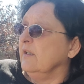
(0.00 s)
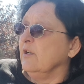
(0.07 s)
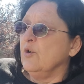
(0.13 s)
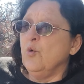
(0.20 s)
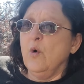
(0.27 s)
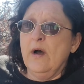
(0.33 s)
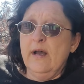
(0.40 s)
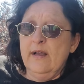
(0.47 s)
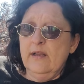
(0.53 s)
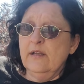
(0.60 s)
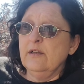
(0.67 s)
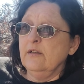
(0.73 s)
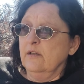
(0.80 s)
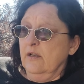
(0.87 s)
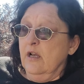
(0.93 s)
quite
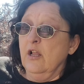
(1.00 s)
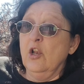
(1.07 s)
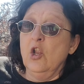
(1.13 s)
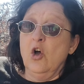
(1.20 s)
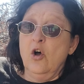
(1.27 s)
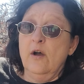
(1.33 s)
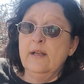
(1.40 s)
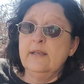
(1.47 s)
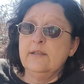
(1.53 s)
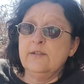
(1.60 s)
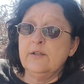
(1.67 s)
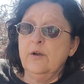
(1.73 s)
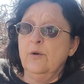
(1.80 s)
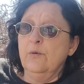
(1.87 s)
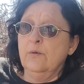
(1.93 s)
a lot.
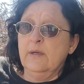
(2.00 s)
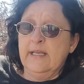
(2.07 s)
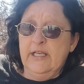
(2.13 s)
So